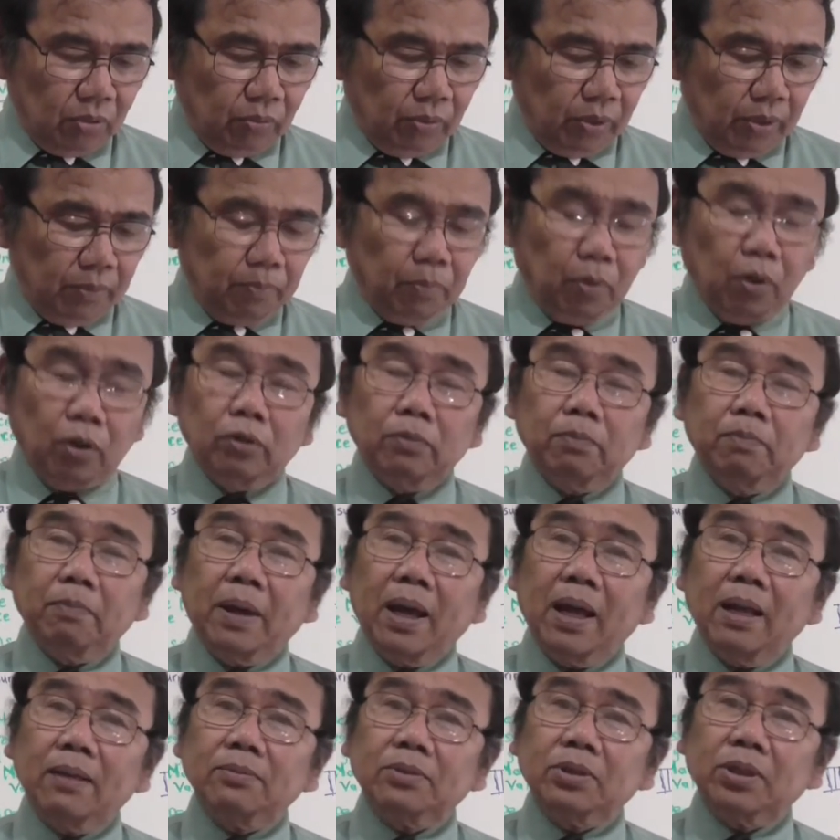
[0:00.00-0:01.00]
When both
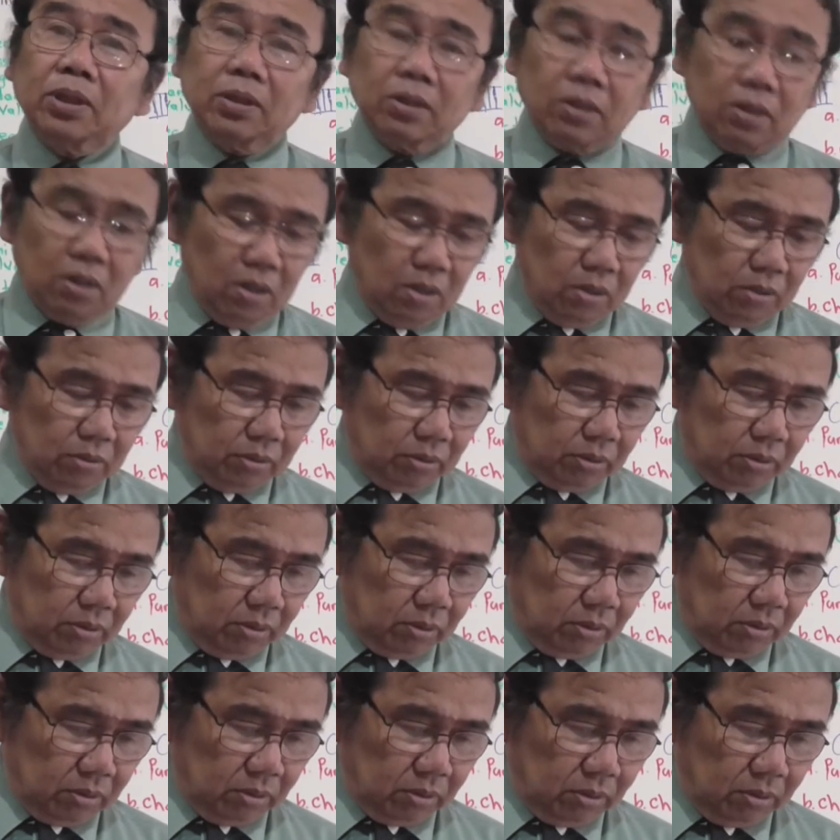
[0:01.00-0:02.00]
valves are closed,